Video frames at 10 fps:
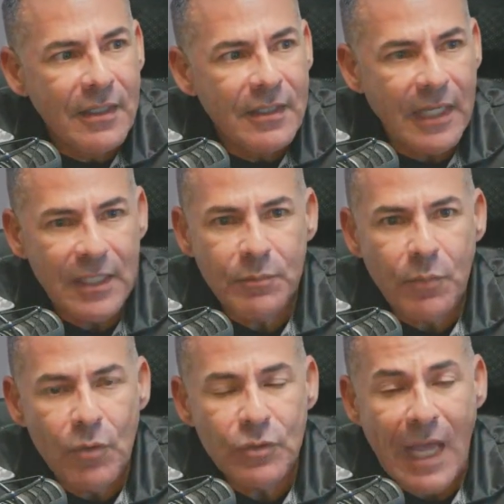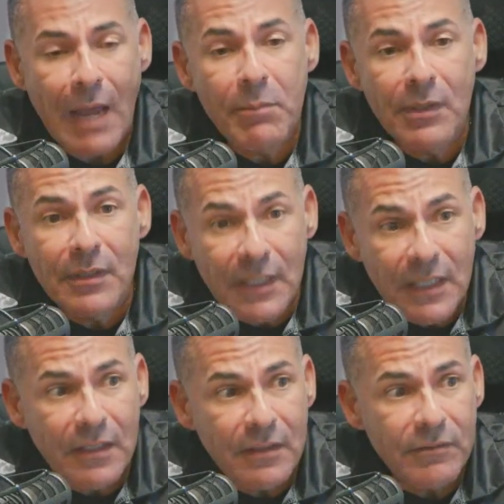not exposed. I
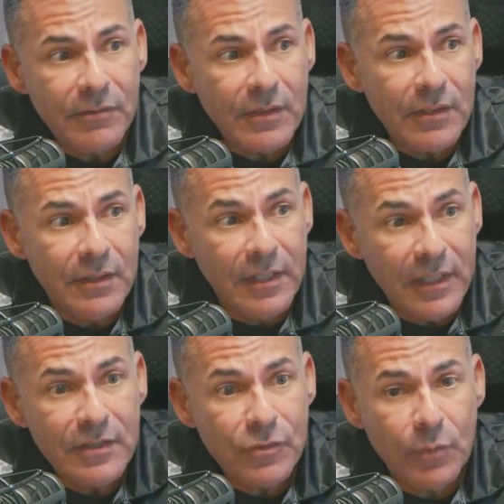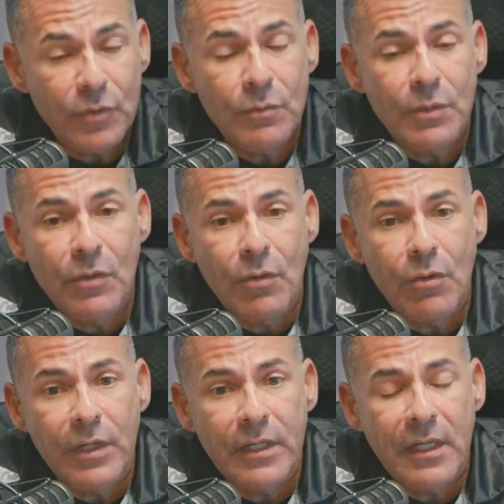believe this is supposed to be
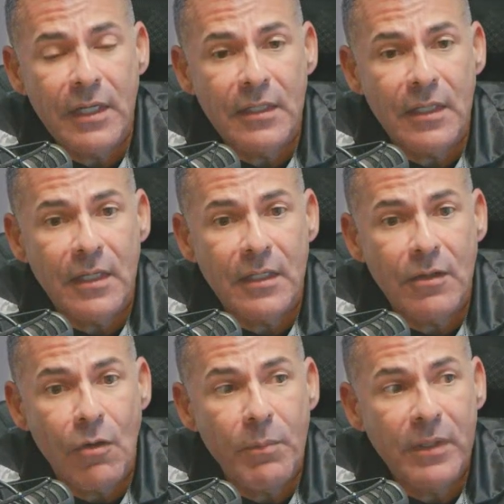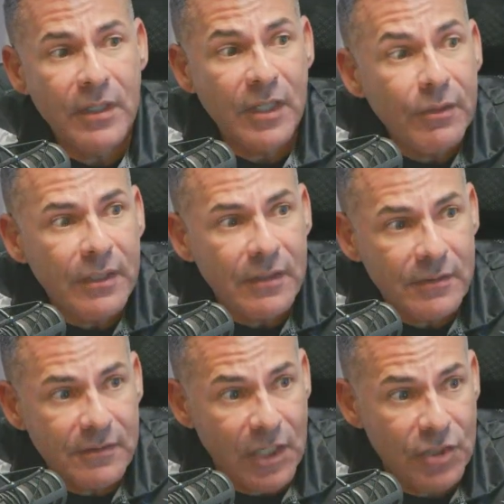going in an open
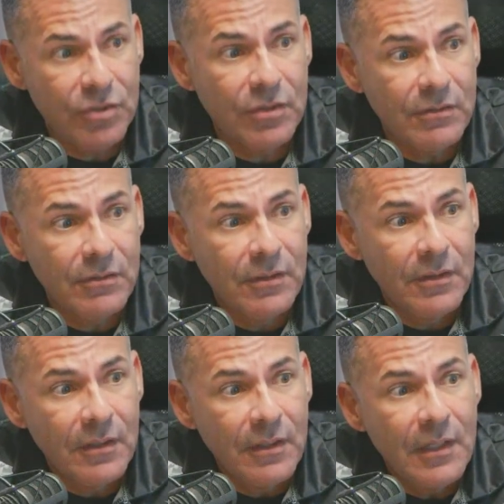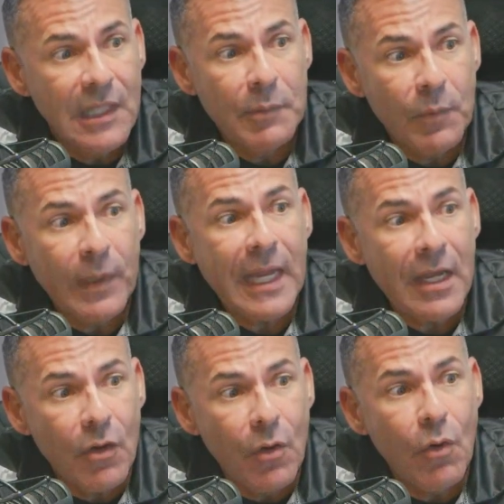hearing section. The people
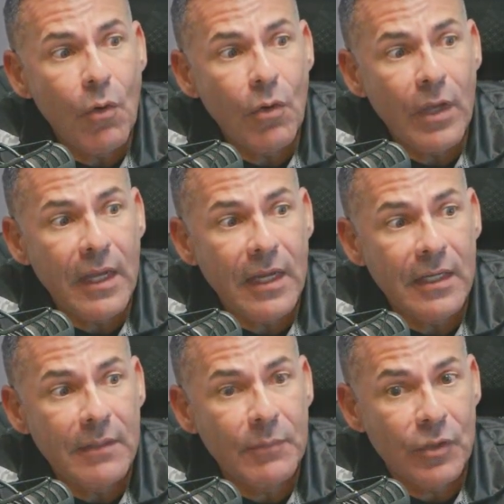can go, and because